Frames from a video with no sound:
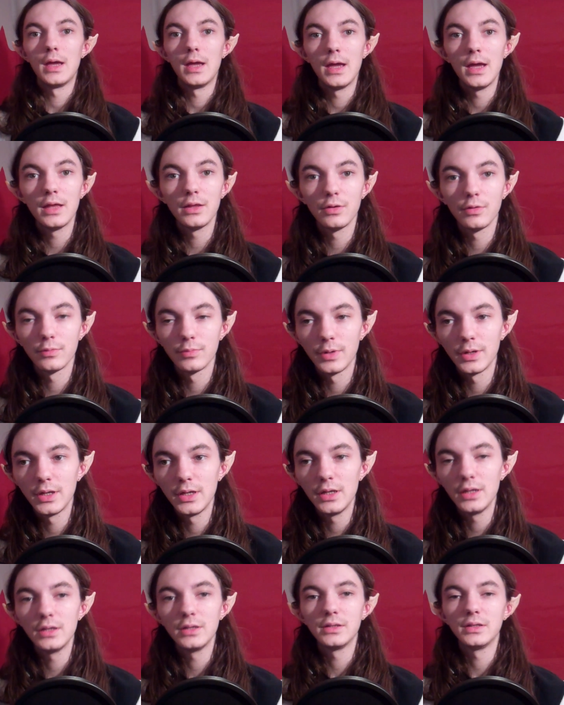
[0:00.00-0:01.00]
Hey there
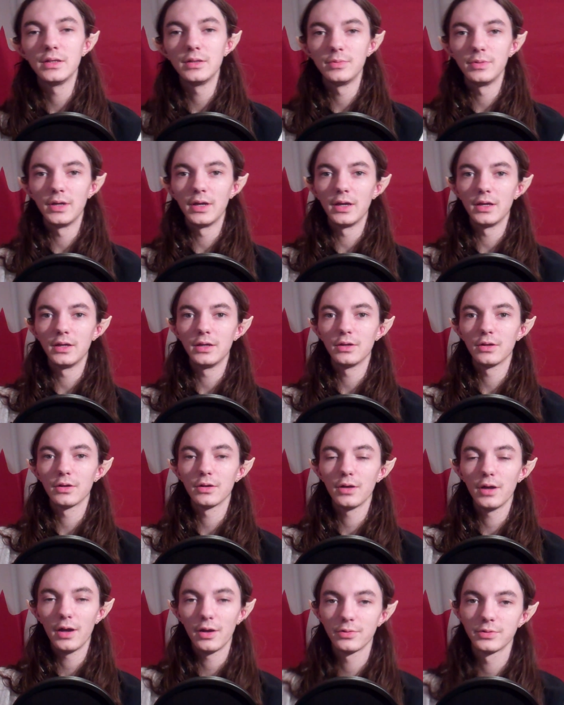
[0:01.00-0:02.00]
everybody, TBA
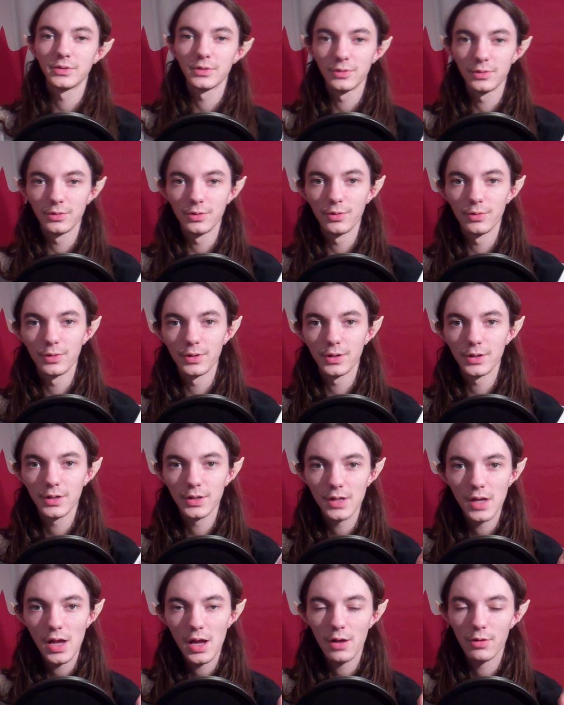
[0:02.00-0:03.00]
here. How's it going?
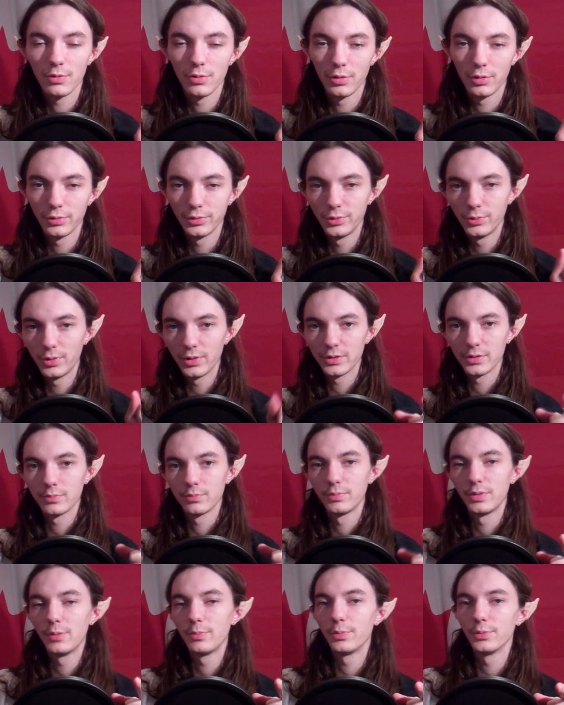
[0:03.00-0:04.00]
How are all you awesome
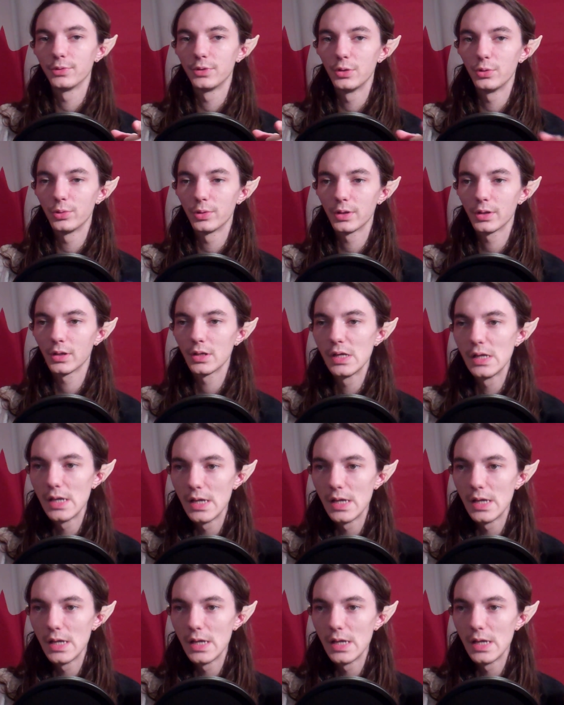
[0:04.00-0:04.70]
people doing?